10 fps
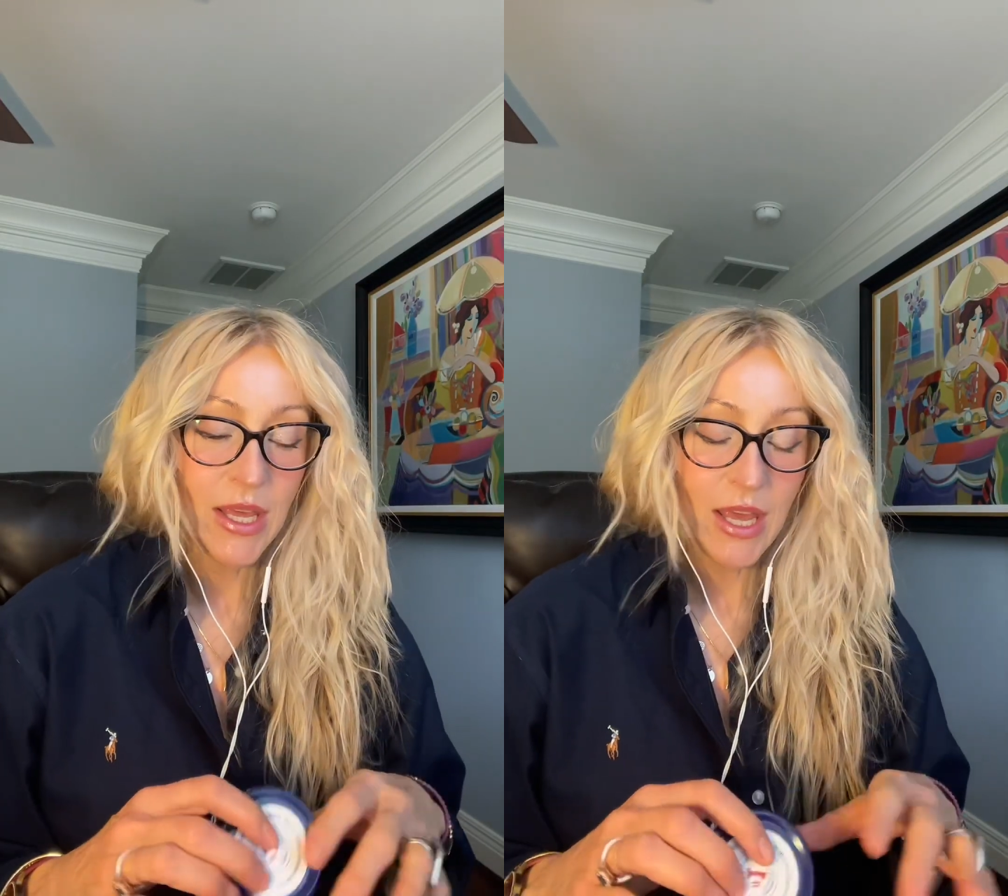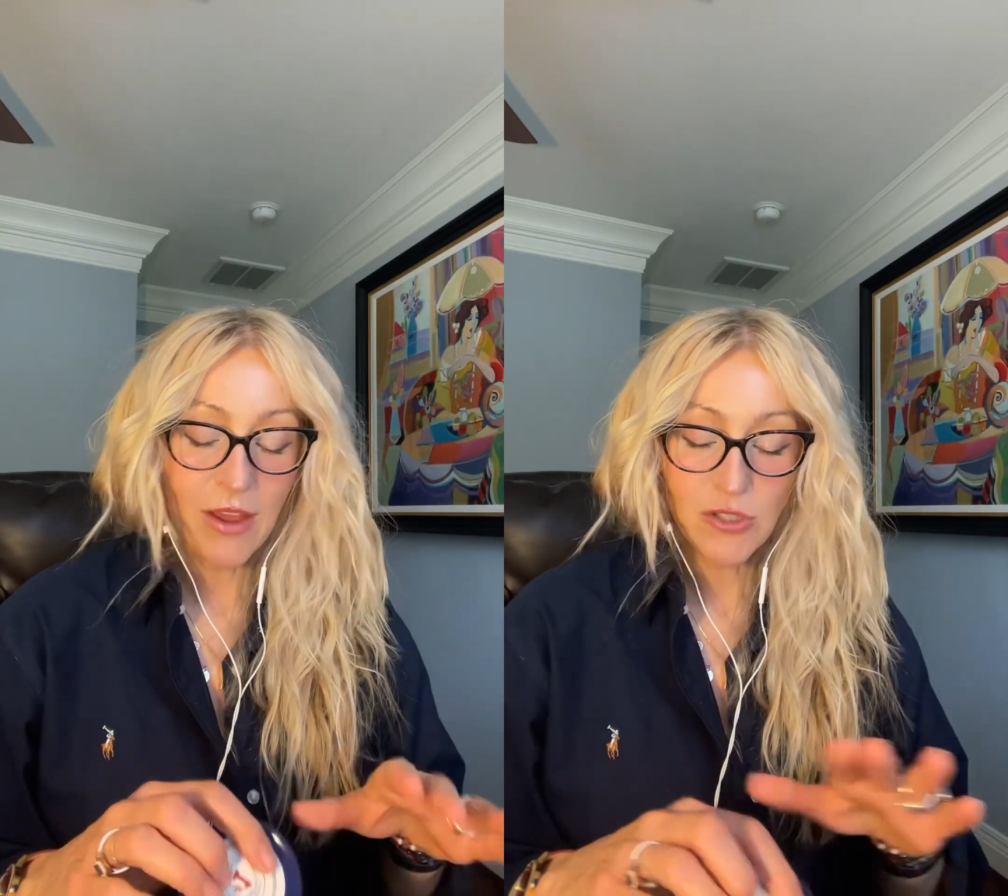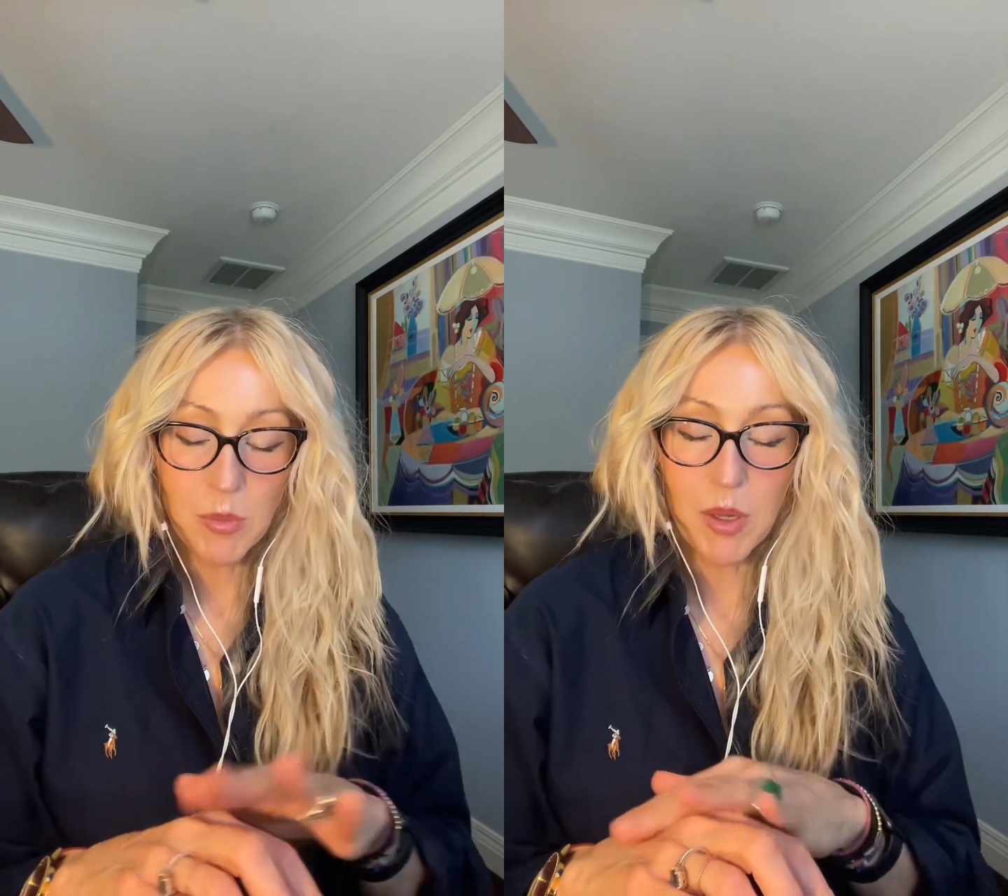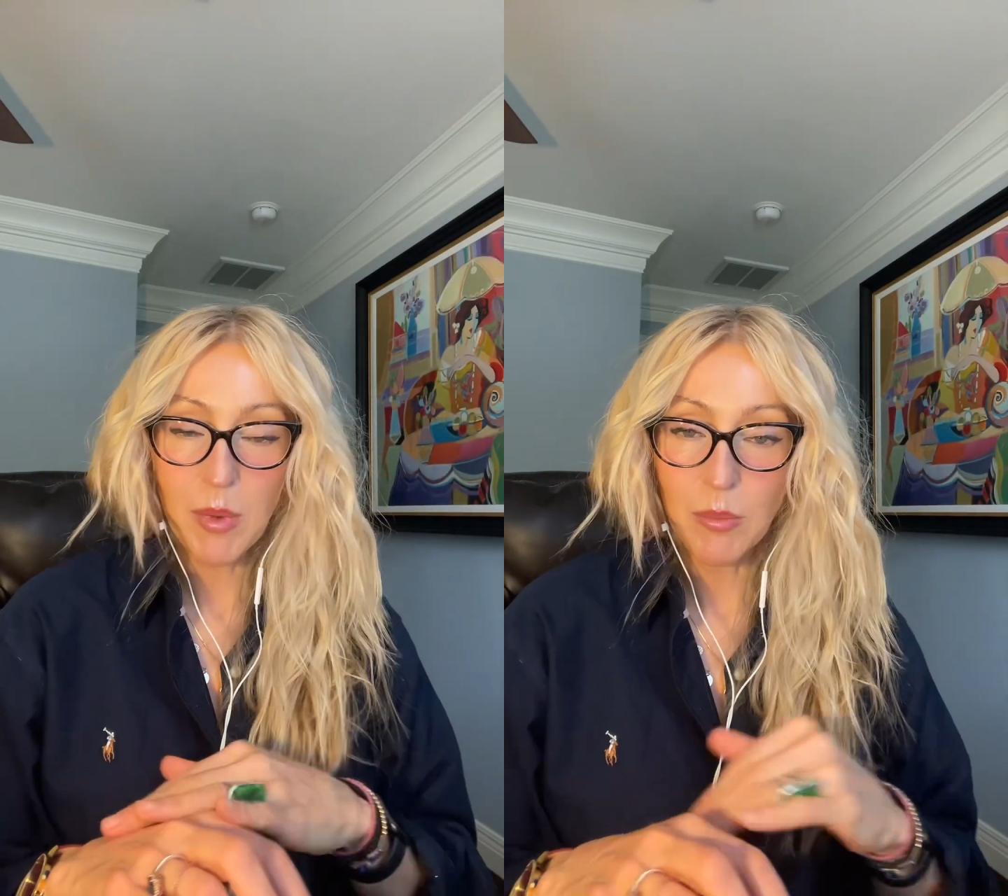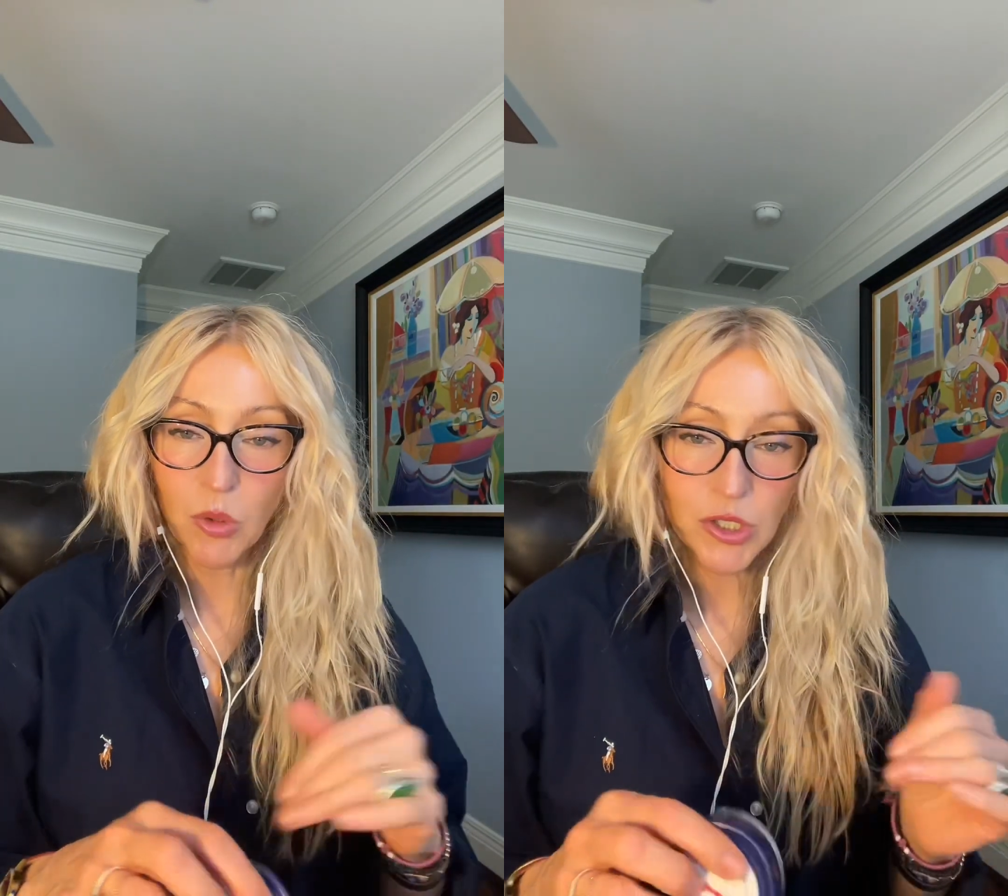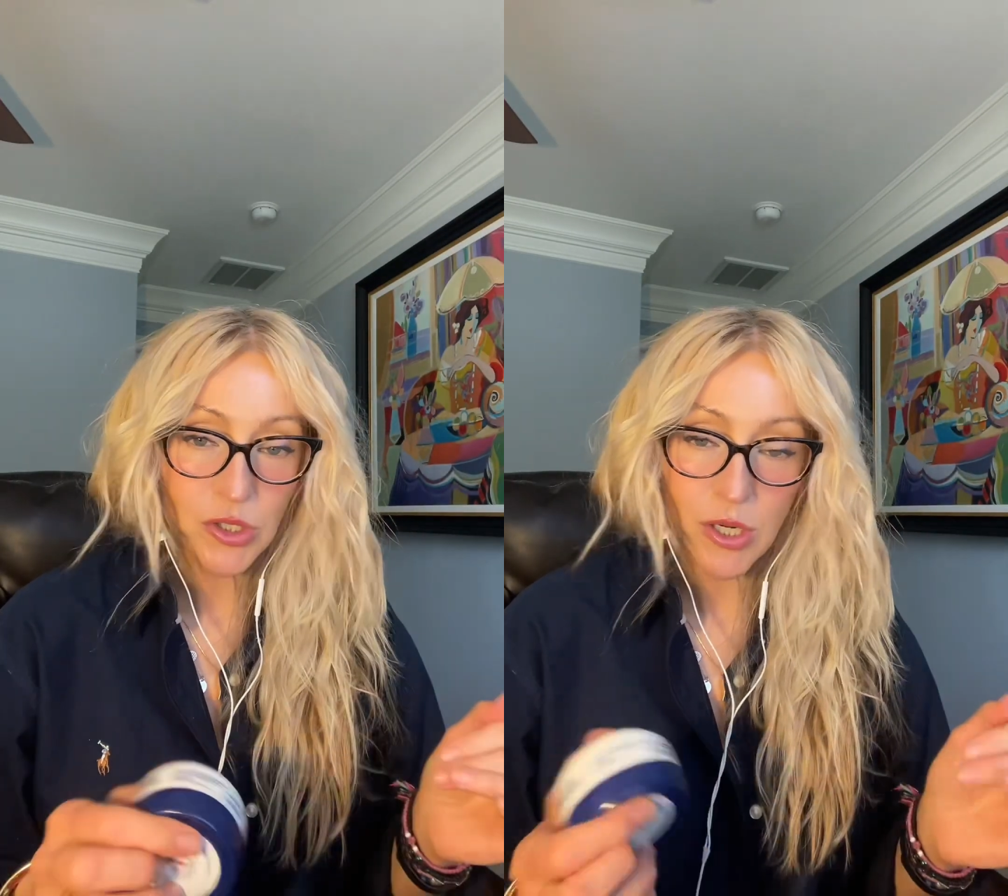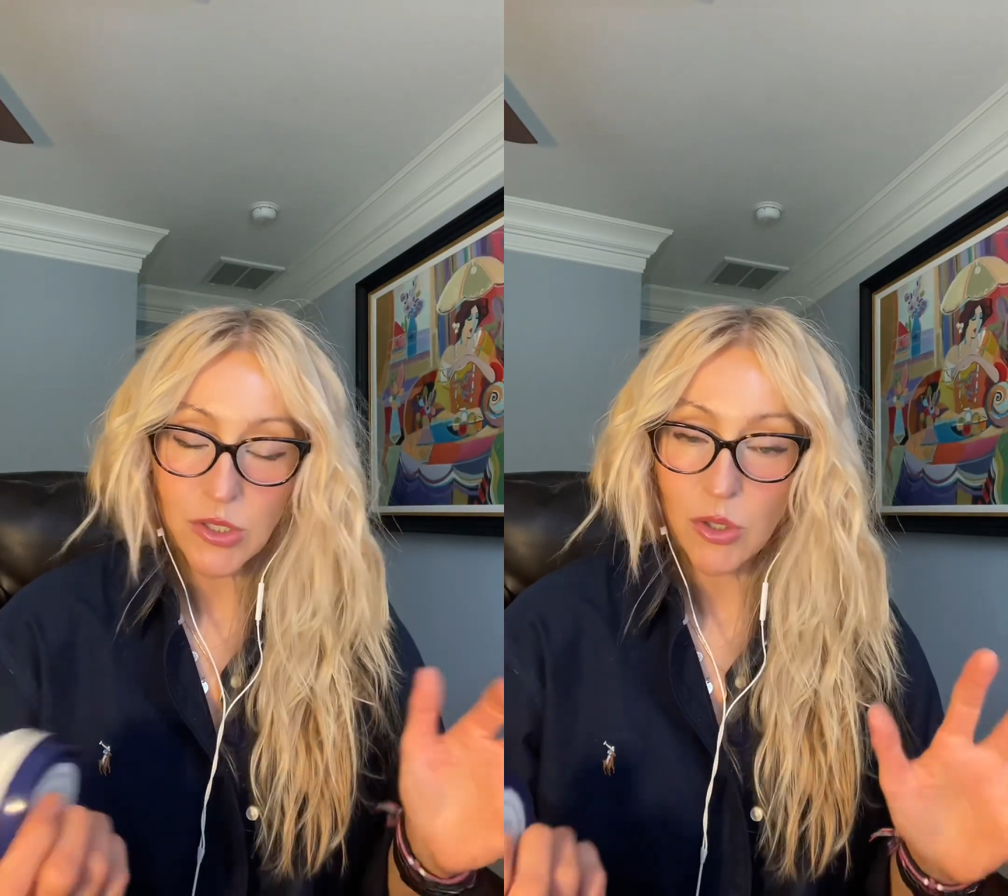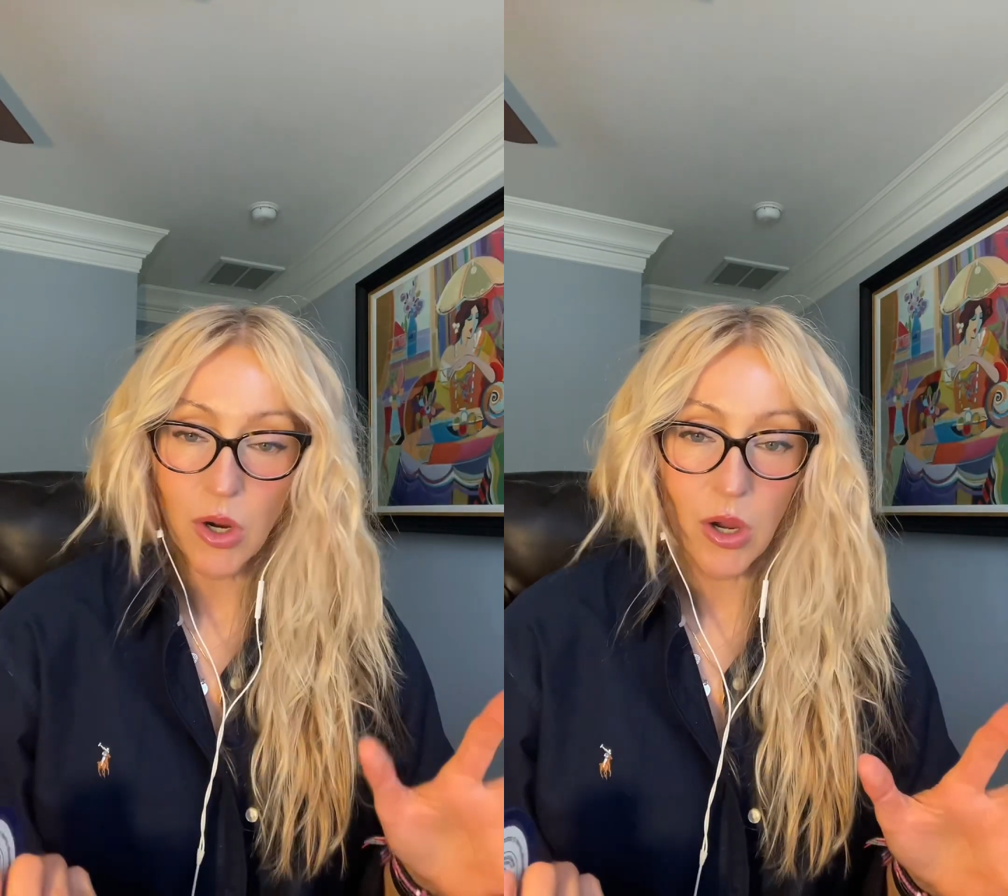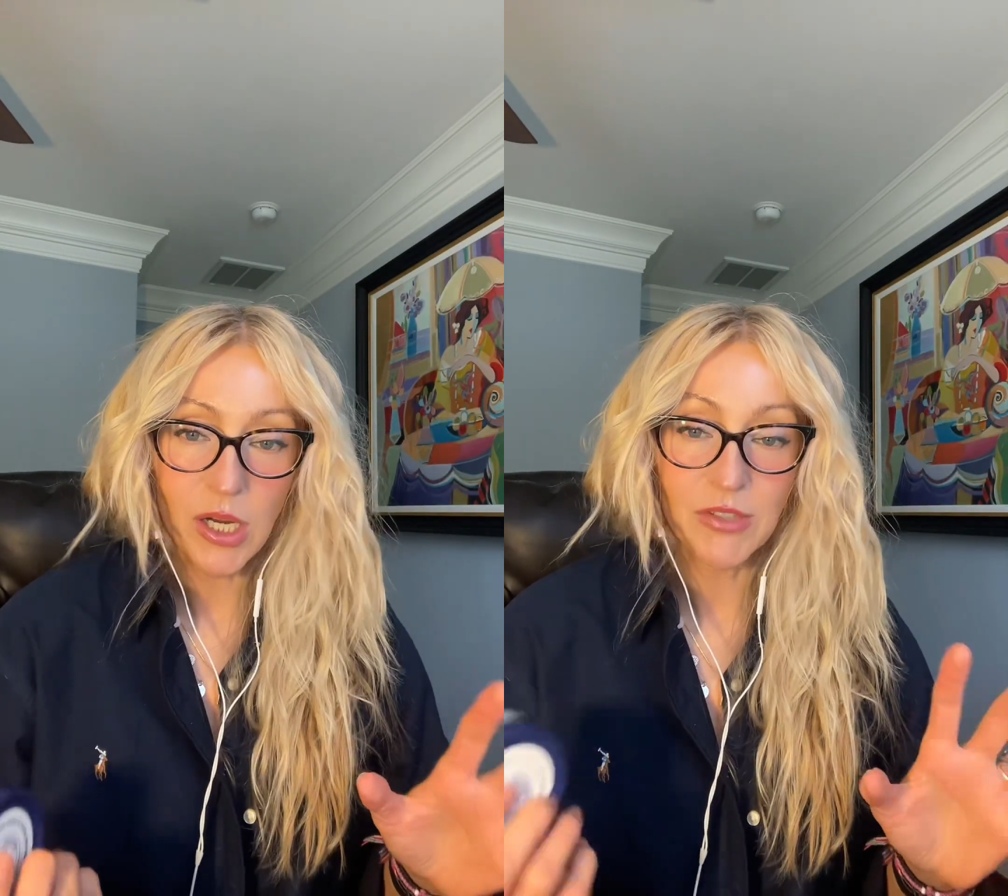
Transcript: After I put my moisturizer on,